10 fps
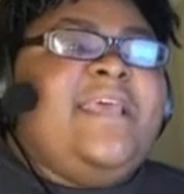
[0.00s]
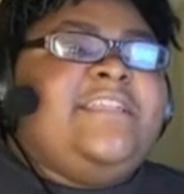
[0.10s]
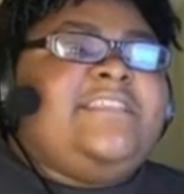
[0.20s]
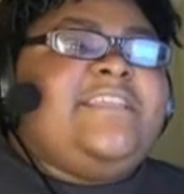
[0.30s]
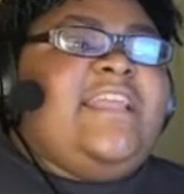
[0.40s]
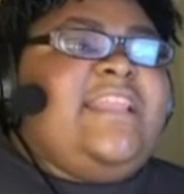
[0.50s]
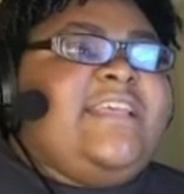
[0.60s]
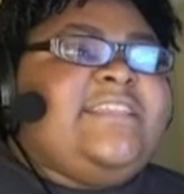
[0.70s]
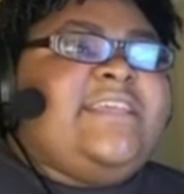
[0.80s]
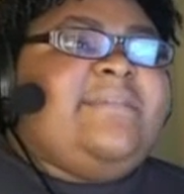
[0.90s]
So
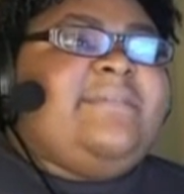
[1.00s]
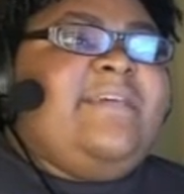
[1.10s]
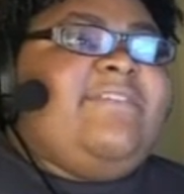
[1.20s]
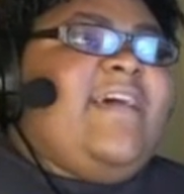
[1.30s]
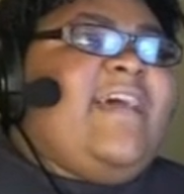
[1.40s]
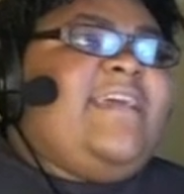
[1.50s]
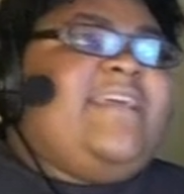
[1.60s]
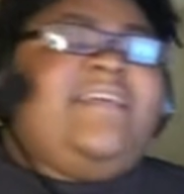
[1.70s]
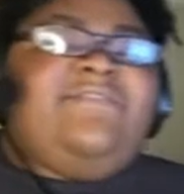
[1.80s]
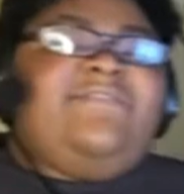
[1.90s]
that's gonna be a
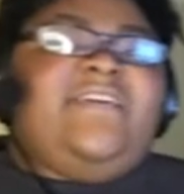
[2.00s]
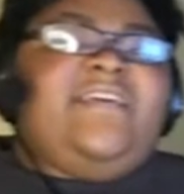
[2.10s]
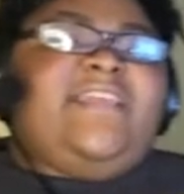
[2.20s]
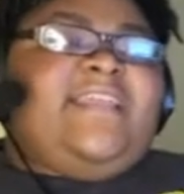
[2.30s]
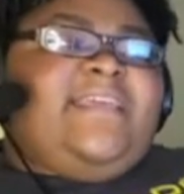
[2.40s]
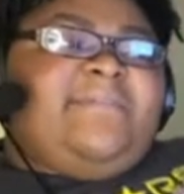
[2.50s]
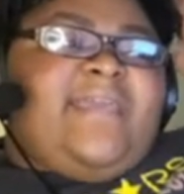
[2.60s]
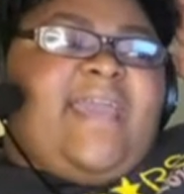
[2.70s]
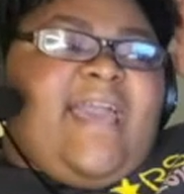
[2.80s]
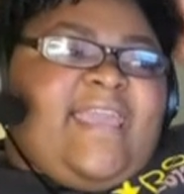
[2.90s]
fun
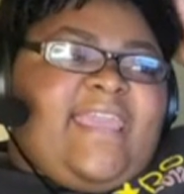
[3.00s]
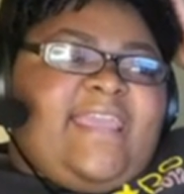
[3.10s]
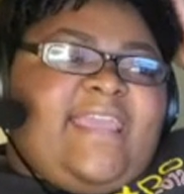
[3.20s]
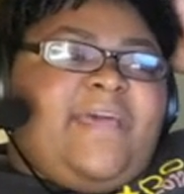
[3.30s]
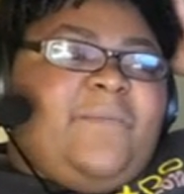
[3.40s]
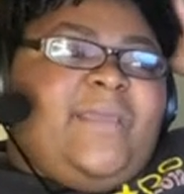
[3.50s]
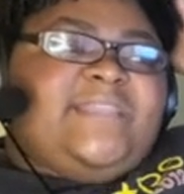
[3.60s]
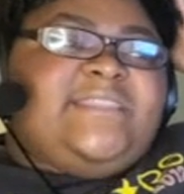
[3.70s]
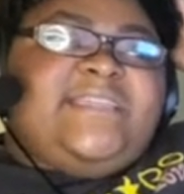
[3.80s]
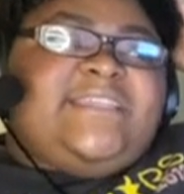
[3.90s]
dynamic. I cannot
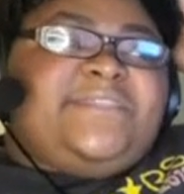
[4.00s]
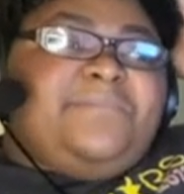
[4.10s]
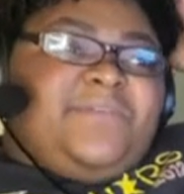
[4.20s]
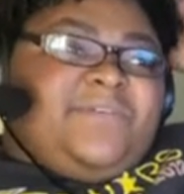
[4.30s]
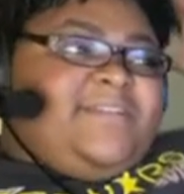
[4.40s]
wait to explore.